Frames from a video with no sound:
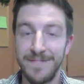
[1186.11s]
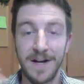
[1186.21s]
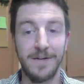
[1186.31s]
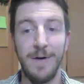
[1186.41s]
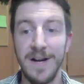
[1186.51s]

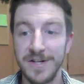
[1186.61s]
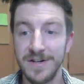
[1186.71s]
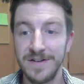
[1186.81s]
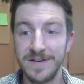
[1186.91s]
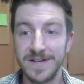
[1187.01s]

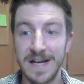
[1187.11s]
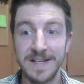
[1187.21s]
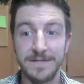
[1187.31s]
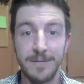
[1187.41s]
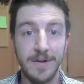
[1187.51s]
decorations,
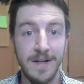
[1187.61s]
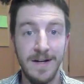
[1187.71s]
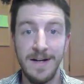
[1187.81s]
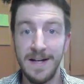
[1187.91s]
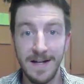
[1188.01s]
as really
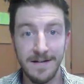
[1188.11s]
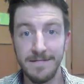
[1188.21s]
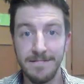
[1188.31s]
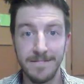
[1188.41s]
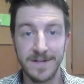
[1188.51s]
neat
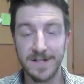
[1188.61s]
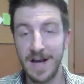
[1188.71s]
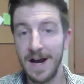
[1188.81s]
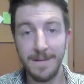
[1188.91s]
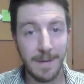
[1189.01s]

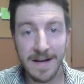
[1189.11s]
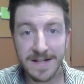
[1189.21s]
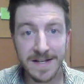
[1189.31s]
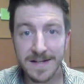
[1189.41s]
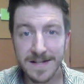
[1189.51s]
side
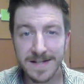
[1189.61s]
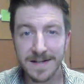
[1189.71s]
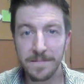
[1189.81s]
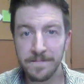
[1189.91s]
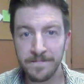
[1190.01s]
pieces